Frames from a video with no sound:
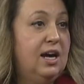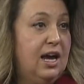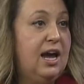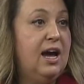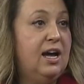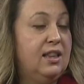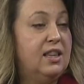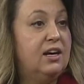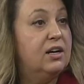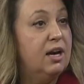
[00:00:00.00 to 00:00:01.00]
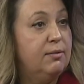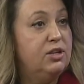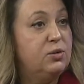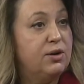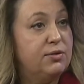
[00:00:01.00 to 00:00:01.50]
and they'll come
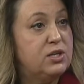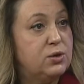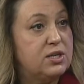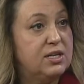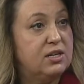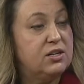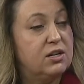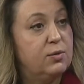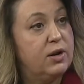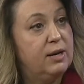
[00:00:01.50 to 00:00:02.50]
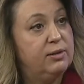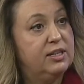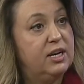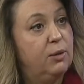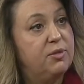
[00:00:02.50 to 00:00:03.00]
into our resource center, and we're able
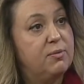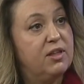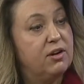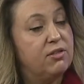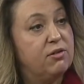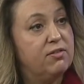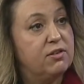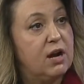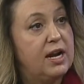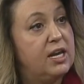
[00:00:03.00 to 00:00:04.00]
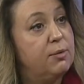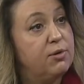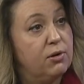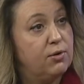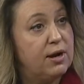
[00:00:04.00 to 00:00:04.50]
to help them there through a variety of
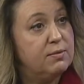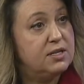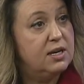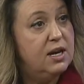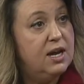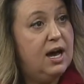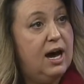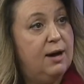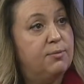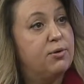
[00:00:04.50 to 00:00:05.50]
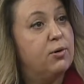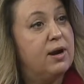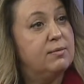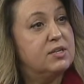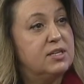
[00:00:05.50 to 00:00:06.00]
programs.
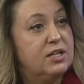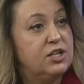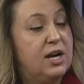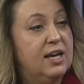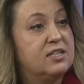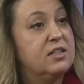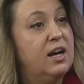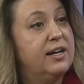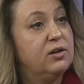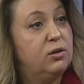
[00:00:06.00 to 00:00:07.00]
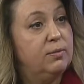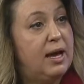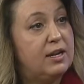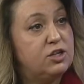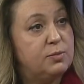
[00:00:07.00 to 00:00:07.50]
Programs such as client goal
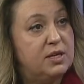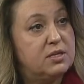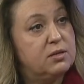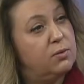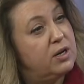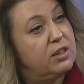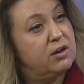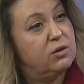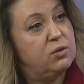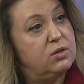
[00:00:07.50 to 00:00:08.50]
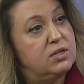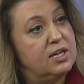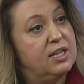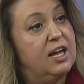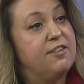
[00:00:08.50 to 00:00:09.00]
management. So one of their goals
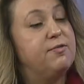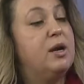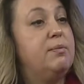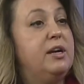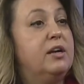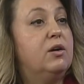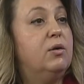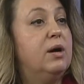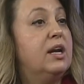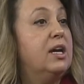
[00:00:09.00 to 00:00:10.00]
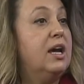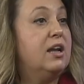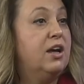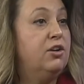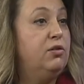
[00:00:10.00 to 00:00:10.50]
in life might be to go and get
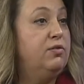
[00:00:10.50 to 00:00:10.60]
a